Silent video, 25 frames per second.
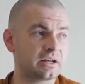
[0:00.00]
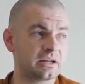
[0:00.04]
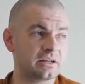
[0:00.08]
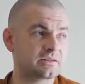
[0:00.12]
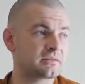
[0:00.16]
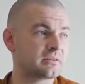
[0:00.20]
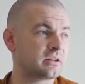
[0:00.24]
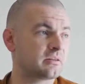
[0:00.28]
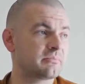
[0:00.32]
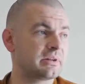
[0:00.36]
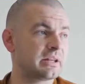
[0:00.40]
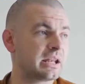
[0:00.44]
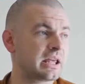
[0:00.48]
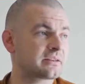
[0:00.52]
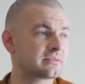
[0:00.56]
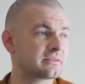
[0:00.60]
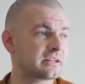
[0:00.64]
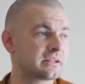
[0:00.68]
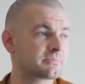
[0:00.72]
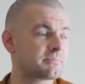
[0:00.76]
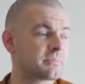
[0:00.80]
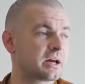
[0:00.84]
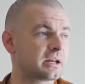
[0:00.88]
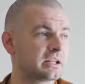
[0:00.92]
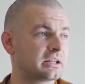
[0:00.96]
It's not
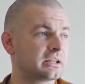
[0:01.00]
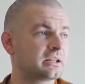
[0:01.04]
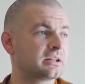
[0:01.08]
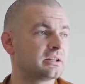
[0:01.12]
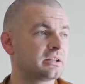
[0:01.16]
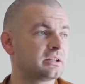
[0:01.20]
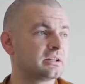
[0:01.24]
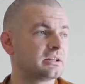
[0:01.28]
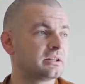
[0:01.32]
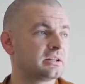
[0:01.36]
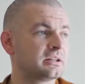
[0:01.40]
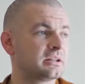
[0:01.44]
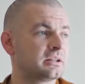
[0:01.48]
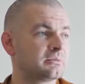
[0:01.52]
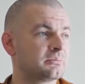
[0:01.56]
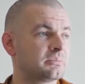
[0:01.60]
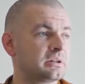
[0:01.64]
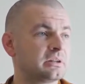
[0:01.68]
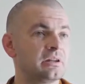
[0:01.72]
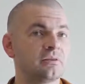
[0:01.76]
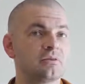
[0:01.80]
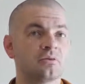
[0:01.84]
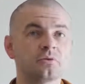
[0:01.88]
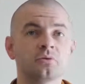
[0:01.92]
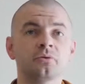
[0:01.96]
monastics' money, but
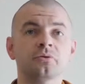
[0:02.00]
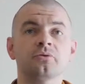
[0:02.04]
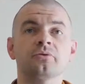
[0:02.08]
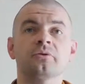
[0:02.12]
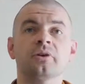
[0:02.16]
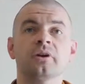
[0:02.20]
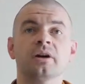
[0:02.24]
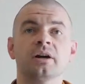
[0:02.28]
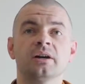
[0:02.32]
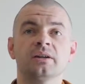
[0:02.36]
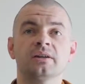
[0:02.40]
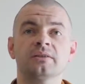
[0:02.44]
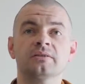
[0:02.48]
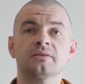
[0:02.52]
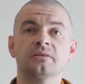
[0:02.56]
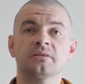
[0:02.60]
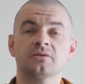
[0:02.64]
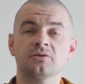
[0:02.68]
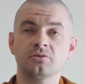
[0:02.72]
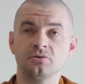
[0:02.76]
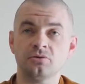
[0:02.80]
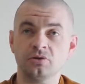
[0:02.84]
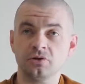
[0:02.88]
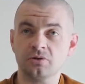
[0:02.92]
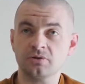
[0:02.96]
they're authorised
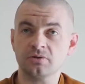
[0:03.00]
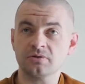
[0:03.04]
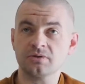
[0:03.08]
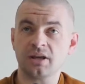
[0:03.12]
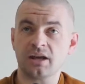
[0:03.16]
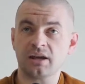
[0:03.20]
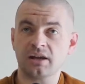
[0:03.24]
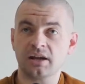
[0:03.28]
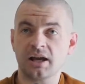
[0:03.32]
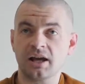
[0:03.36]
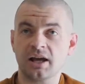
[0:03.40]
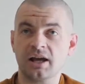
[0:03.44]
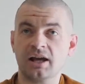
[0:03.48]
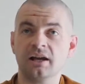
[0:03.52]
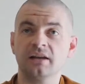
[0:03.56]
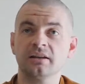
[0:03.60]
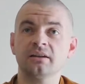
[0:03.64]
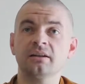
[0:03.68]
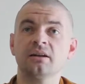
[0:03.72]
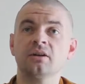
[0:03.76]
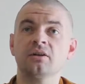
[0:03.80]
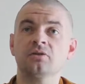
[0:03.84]
to use that card